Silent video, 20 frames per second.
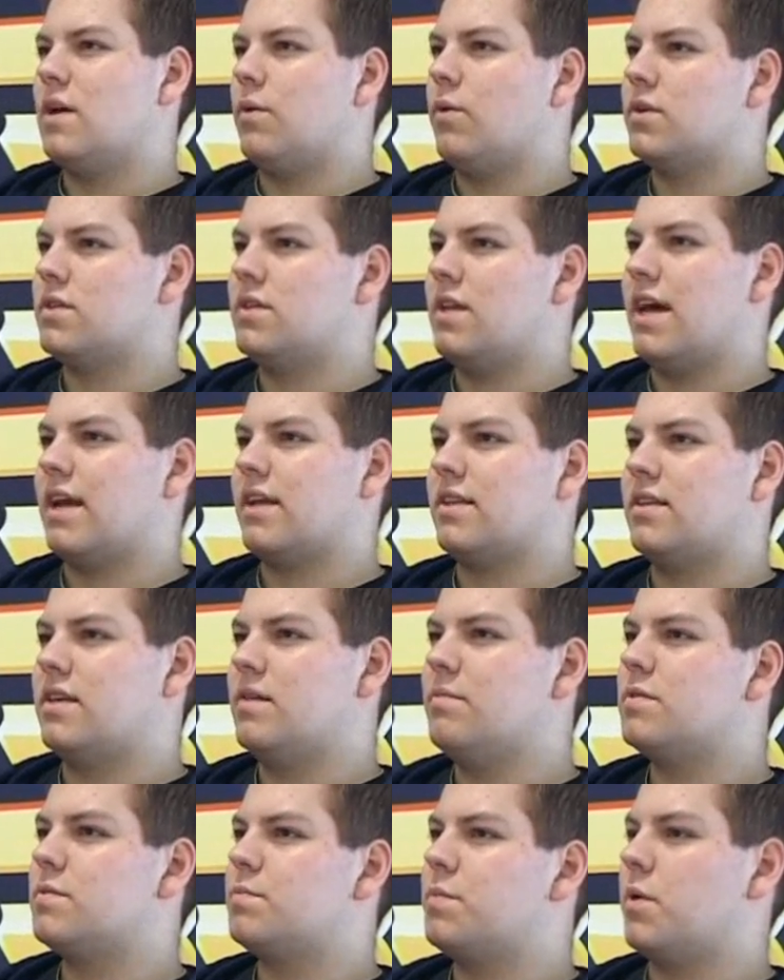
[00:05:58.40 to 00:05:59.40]
there was like
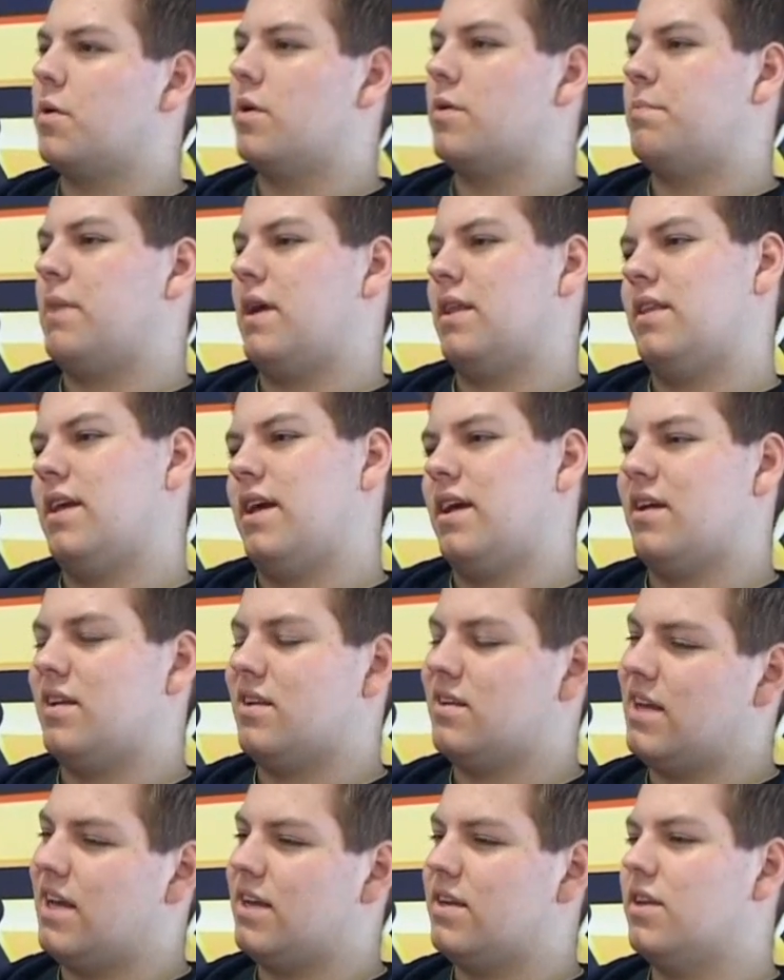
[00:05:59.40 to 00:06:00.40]
team spirit, but they
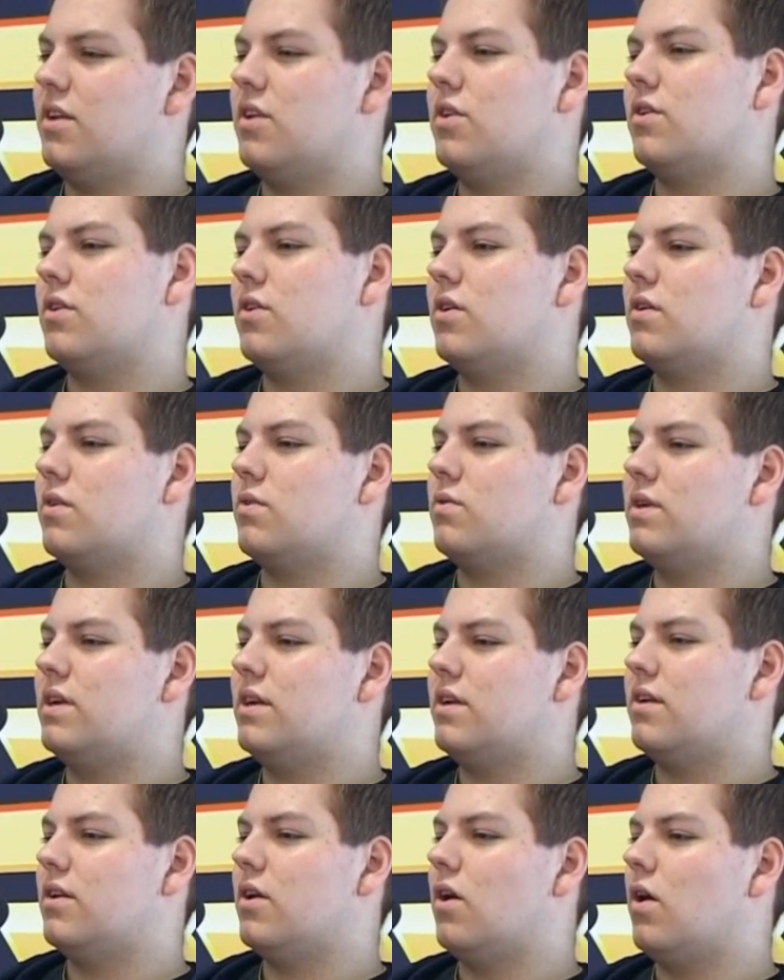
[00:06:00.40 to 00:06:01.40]
didn't
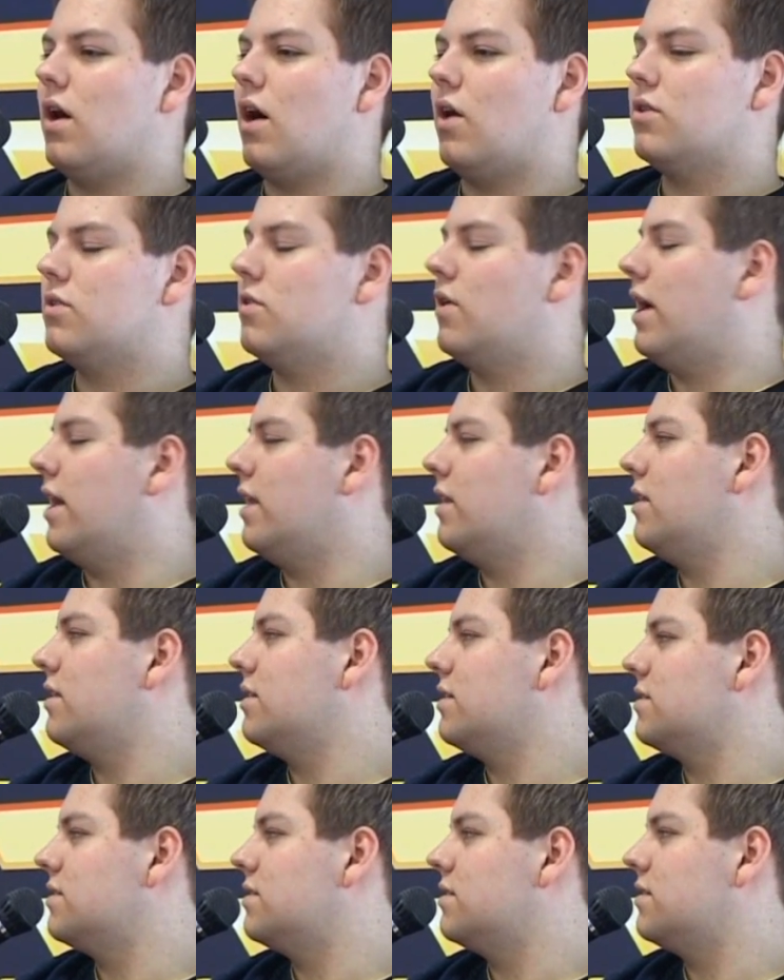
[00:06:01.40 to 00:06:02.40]
really know how to handle
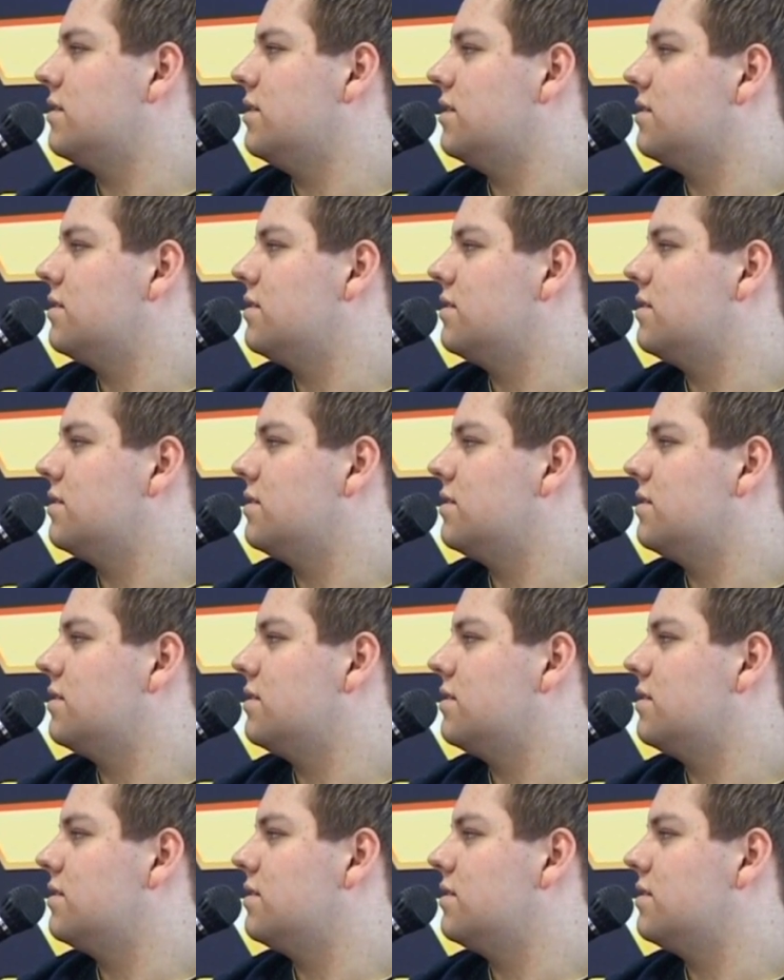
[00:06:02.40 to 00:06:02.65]
this